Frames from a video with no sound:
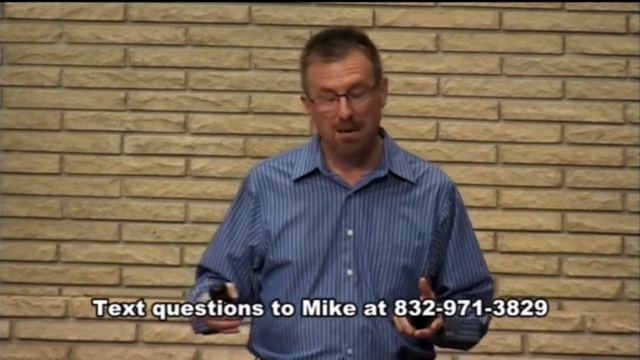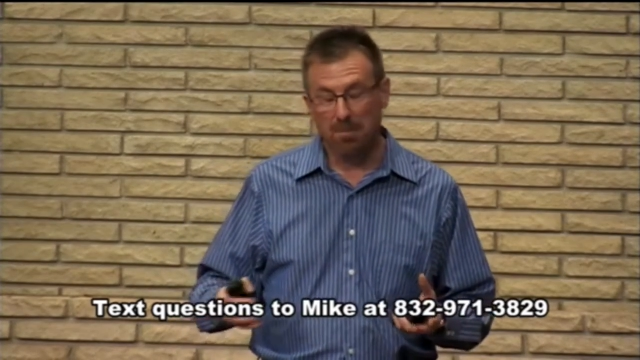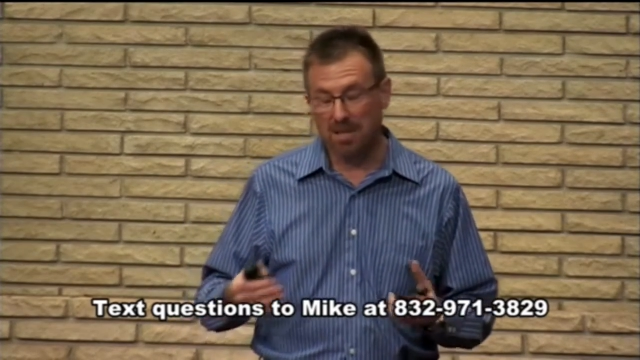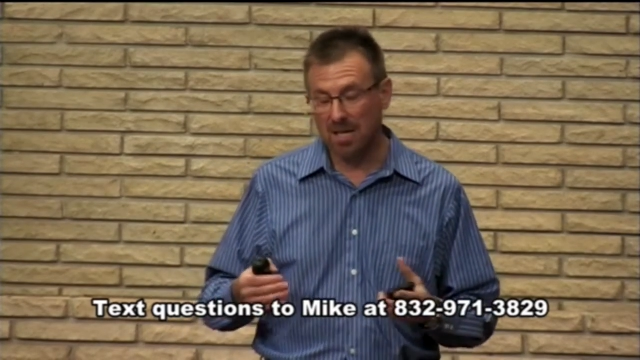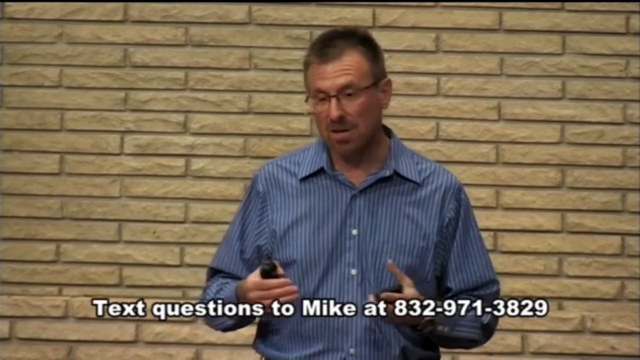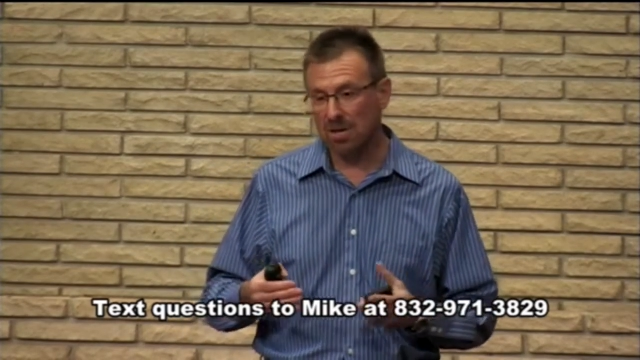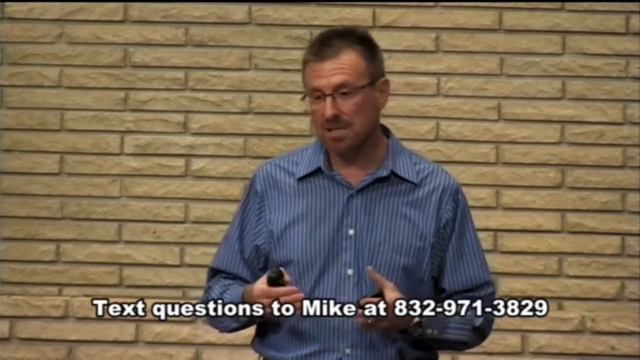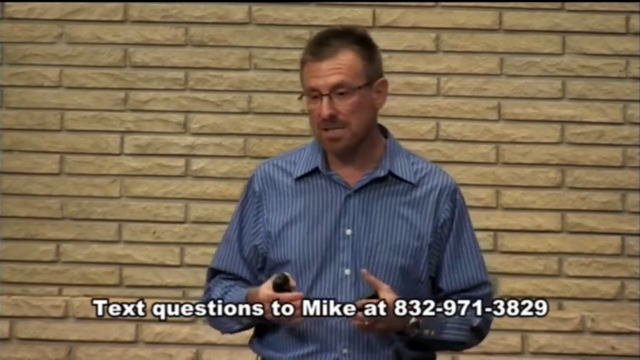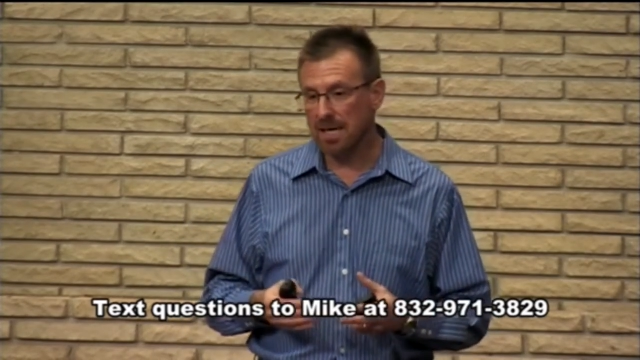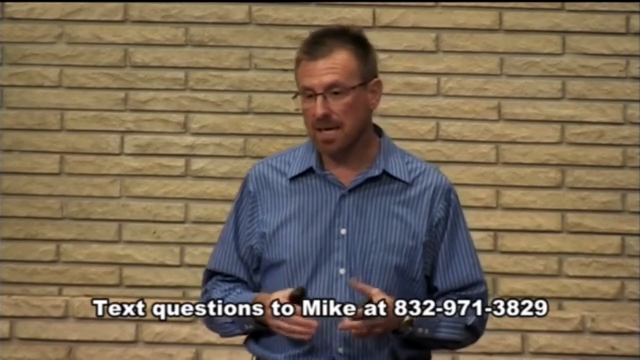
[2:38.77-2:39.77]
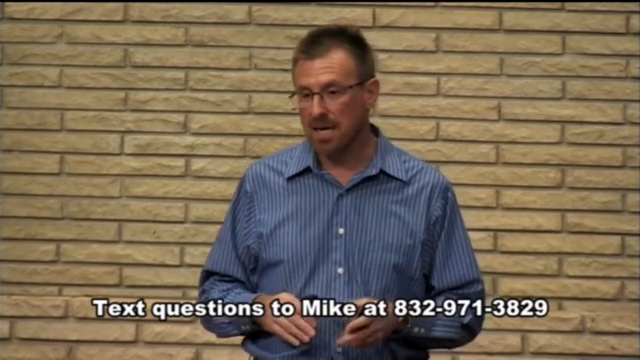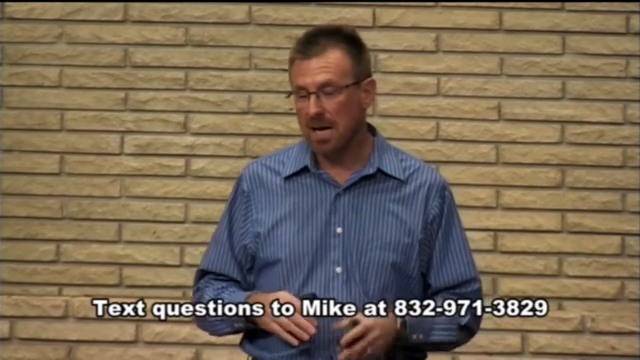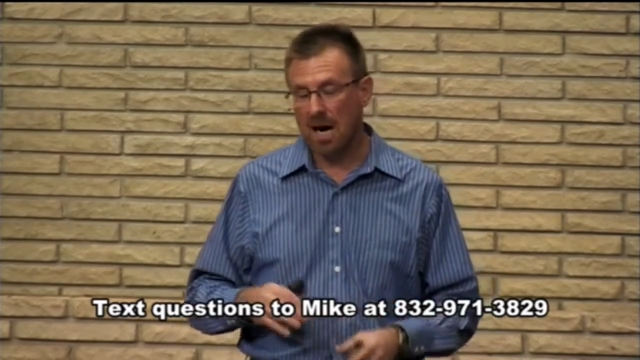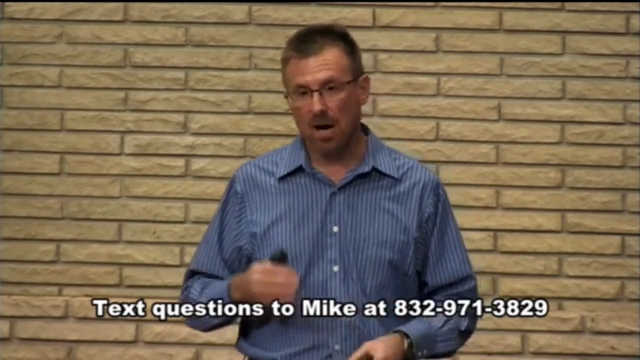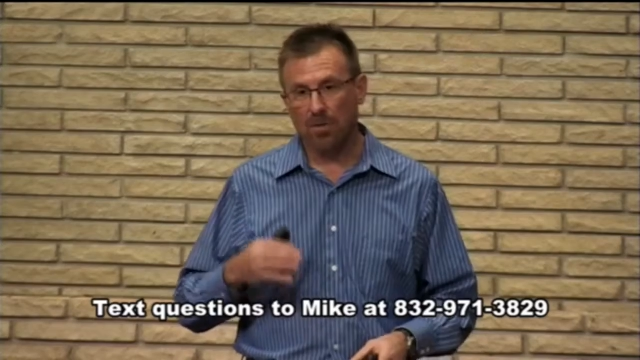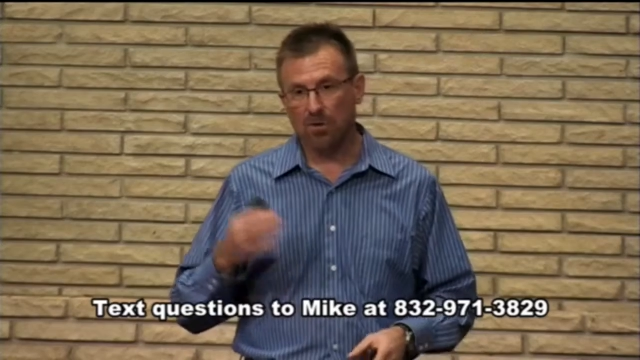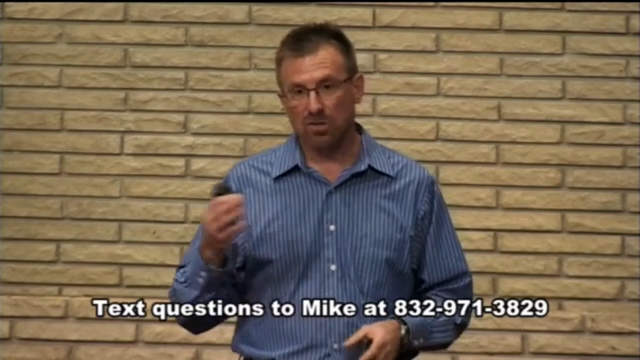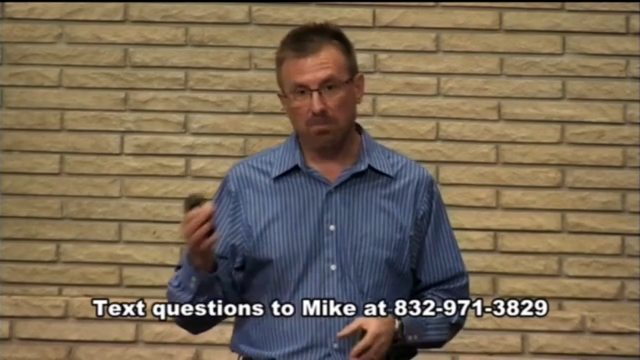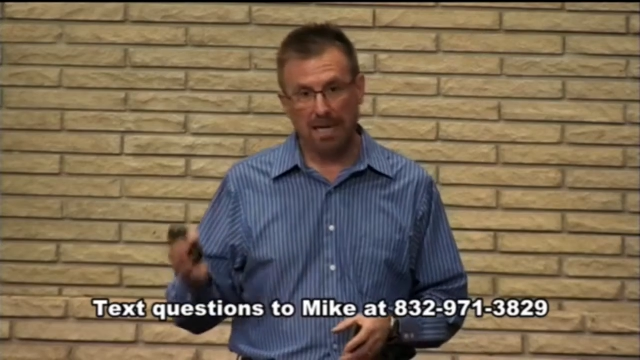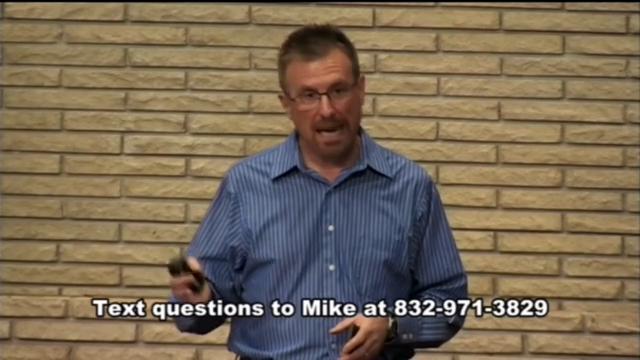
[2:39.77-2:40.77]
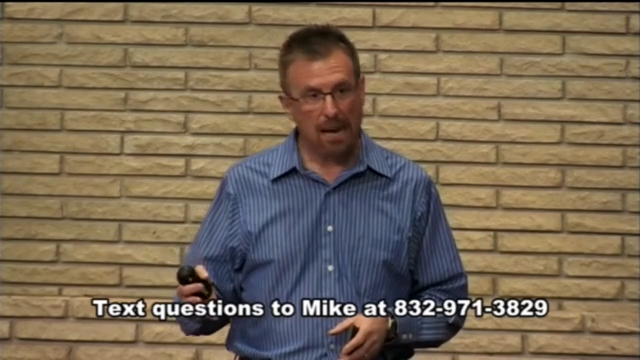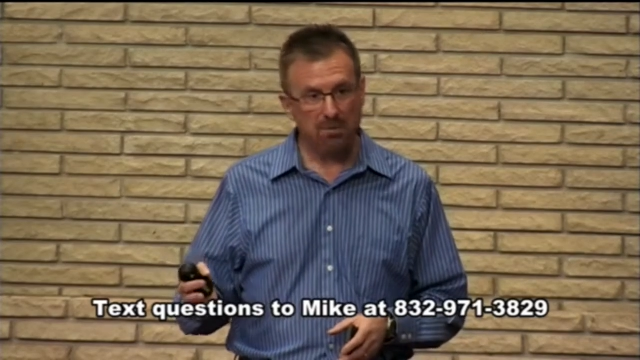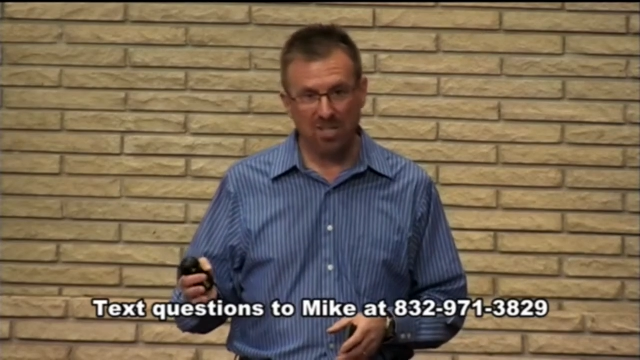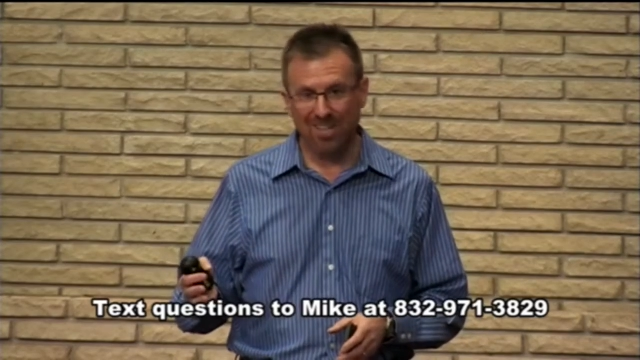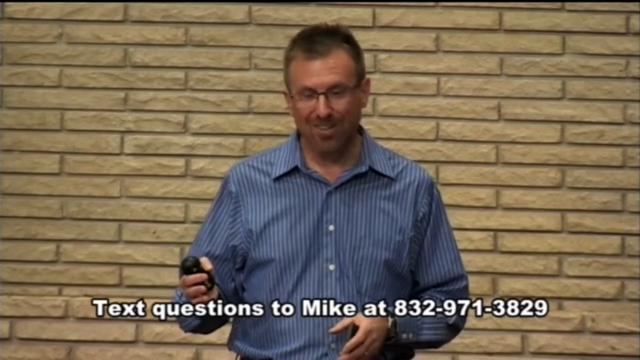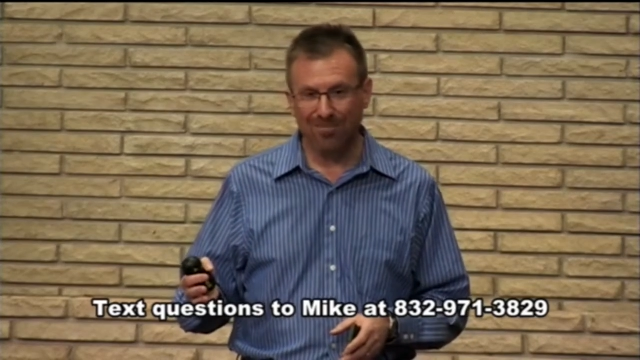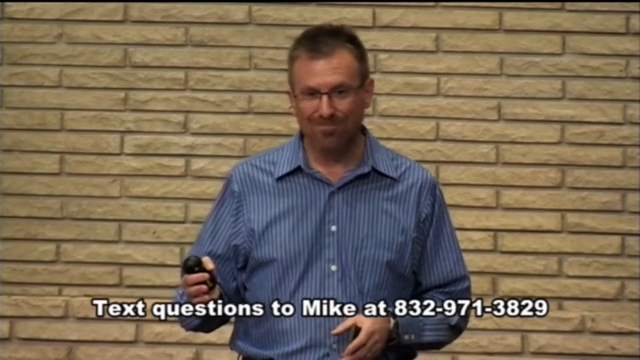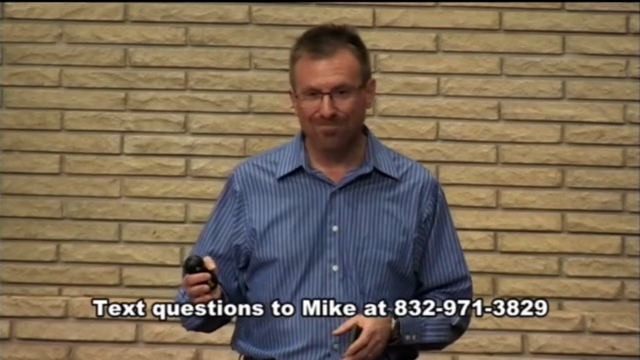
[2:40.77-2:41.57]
But then you can say, are there some gaps here?